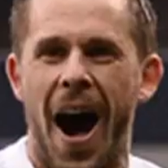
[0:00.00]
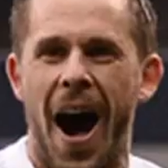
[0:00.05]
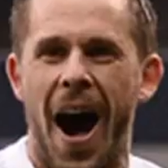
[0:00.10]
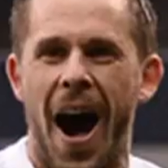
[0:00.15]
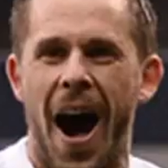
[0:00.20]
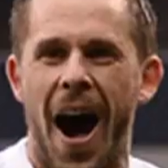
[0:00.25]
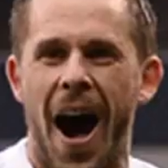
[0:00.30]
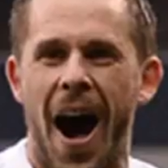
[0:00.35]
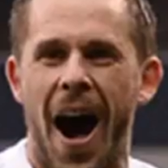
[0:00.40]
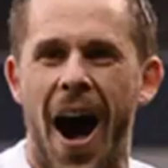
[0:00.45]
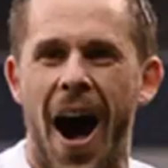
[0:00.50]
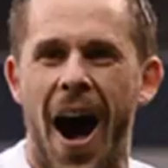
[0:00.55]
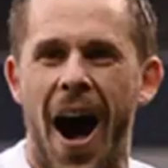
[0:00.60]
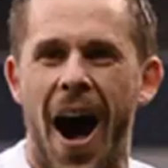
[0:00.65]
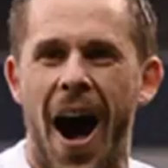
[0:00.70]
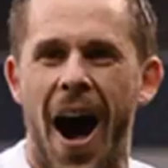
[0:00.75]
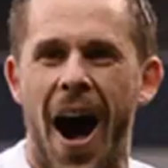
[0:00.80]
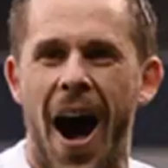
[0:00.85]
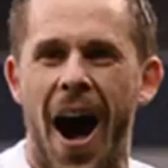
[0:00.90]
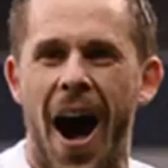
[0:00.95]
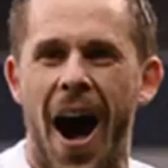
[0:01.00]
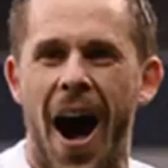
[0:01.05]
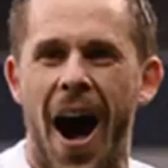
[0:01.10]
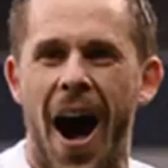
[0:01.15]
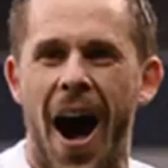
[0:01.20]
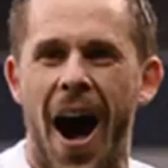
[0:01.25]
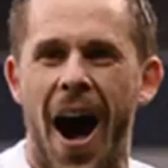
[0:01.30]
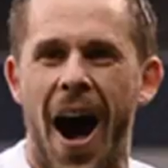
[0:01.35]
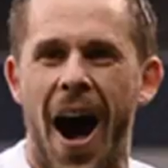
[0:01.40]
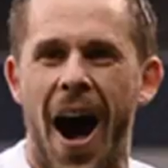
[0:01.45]

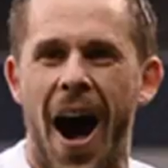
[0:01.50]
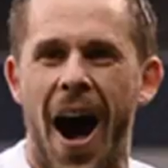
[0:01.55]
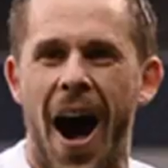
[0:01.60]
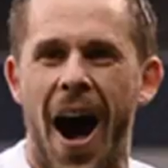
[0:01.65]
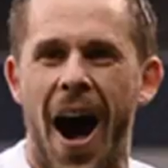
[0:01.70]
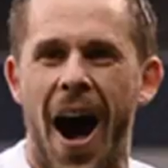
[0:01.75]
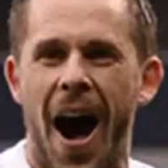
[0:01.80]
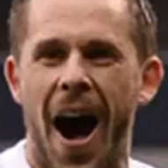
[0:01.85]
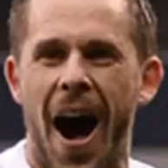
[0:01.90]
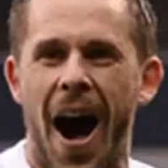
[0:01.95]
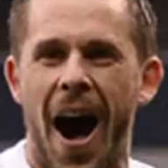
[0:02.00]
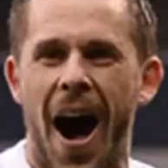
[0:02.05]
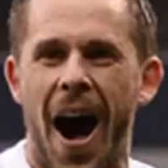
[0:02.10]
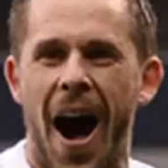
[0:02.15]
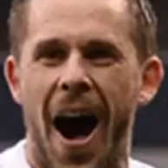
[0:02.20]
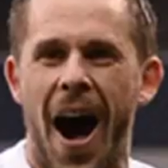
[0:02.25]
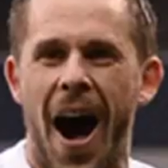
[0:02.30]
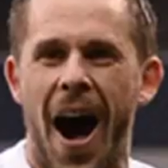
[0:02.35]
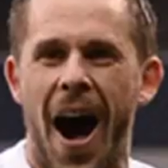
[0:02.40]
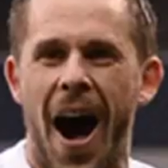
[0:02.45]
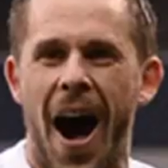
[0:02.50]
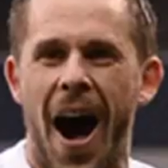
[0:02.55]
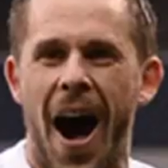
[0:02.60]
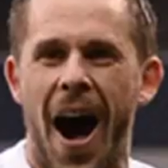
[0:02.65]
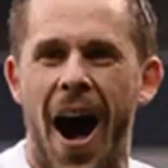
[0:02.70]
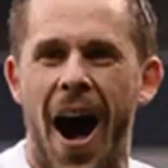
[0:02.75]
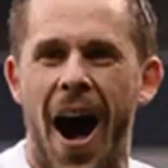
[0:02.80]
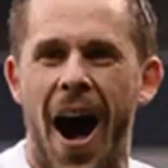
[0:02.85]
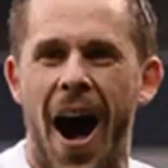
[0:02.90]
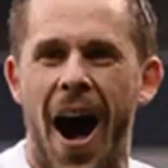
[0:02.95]

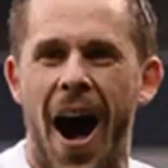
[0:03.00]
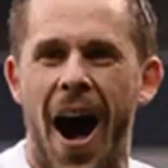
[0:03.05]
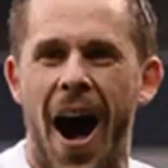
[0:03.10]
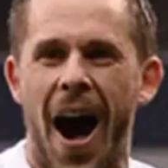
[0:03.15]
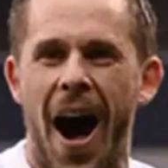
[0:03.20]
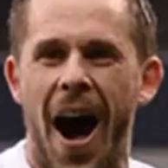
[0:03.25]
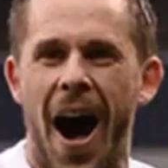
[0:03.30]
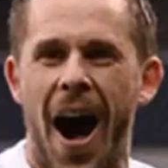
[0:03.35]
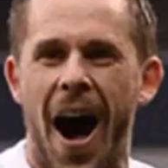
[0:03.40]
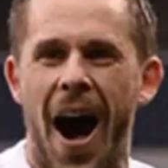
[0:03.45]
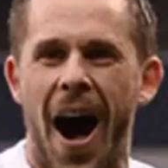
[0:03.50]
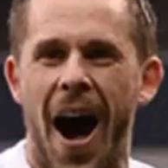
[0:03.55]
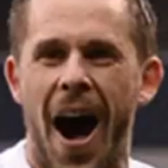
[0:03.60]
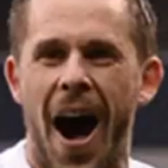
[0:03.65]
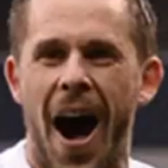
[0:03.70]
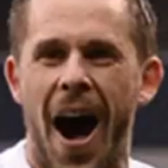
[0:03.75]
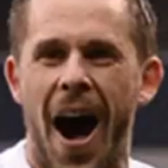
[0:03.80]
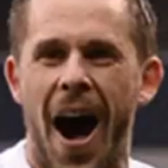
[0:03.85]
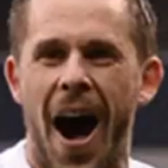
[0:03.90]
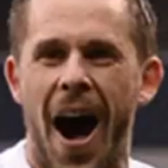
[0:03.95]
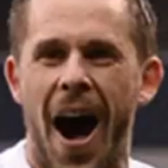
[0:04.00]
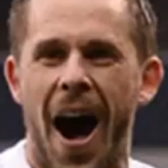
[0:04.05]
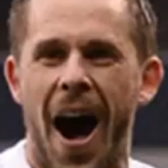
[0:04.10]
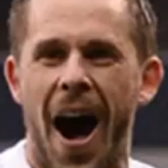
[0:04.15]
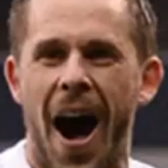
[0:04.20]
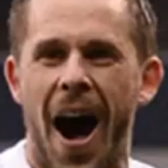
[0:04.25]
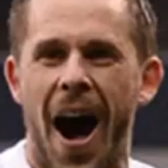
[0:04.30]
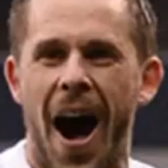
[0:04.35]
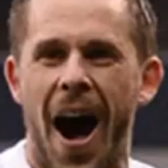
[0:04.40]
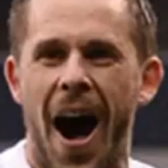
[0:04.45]

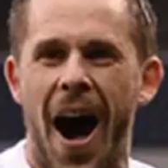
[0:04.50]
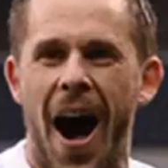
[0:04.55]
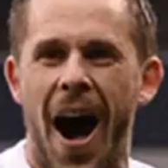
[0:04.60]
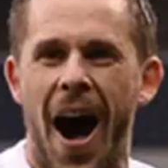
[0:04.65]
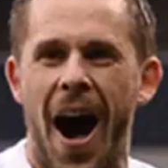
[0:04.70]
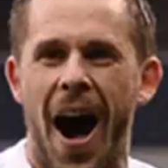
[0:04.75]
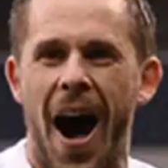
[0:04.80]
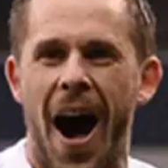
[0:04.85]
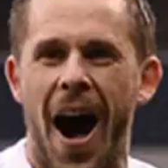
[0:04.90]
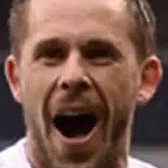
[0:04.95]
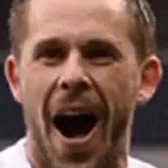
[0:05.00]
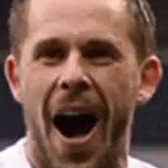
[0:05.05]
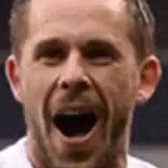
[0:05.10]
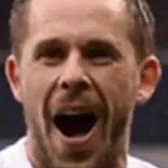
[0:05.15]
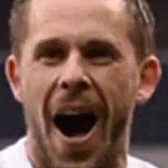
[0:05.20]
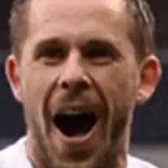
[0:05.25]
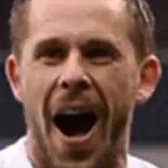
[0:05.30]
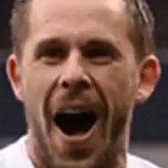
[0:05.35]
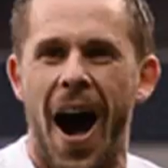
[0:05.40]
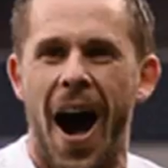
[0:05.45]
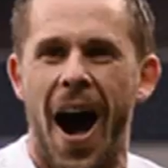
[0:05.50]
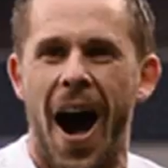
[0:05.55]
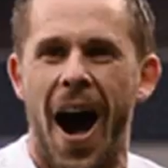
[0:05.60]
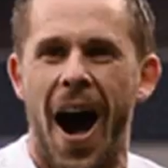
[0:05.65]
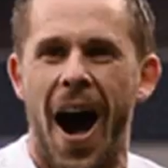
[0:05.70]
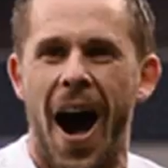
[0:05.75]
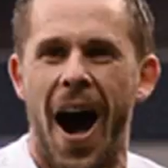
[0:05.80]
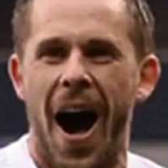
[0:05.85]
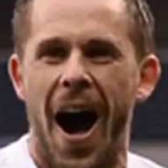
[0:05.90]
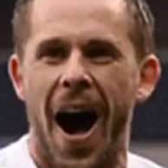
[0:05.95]

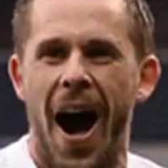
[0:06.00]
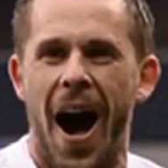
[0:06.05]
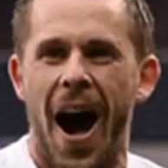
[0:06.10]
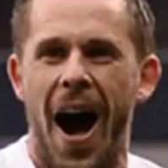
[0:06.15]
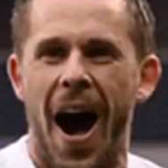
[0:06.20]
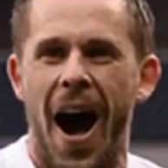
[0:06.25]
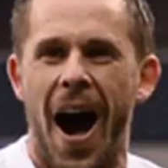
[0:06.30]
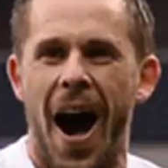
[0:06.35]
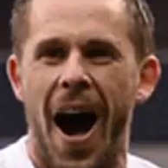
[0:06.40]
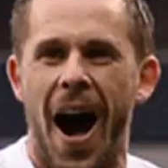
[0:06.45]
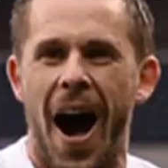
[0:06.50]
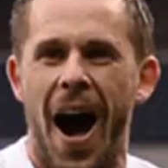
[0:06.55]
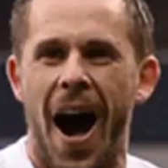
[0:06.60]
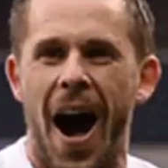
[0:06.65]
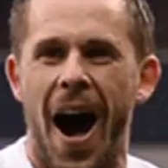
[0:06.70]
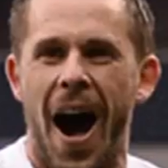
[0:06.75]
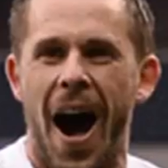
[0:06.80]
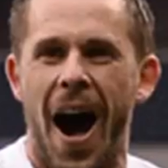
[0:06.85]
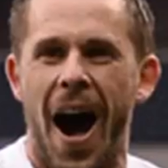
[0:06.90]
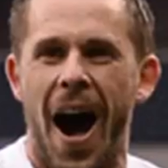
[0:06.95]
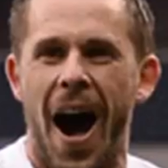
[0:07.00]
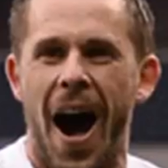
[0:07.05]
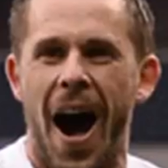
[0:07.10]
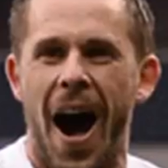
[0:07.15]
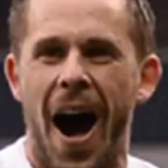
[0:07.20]
The face doesn't move, so there is nothing to read.